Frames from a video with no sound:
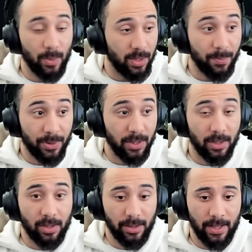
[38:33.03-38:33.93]
and we
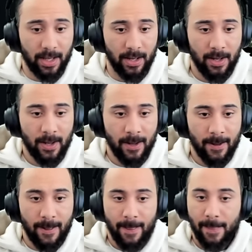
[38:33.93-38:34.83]
completely cleared it.
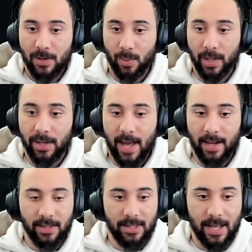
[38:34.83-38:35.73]
So we're gonna
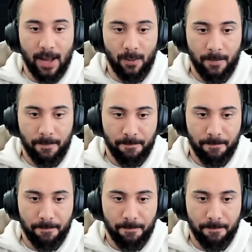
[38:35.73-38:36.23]
knock this down.